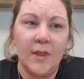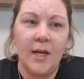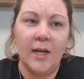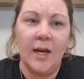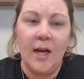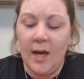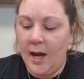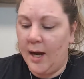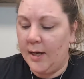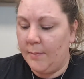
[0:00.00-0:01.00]
I think
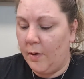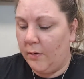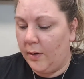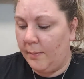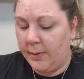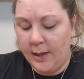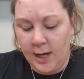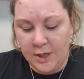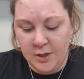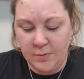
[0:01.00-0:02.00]
any moral
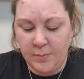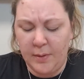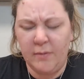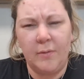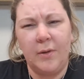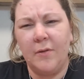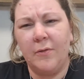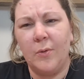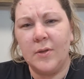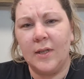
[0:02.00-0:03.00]
implications would be from you
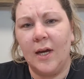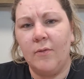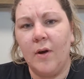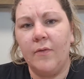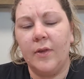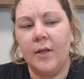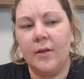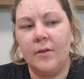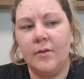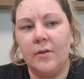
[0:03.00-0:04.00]
forcing it rather
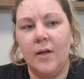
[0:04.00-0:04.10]
than